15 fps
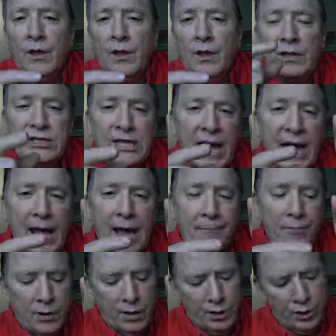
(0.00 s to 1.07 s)
the
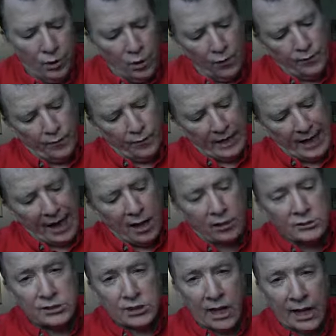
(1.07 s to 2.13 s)
tap, you go from the
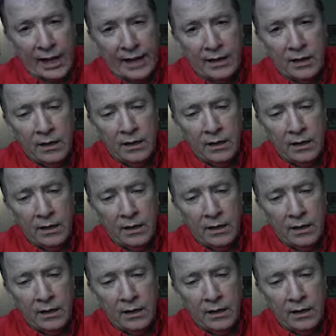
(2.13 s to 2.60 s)
outside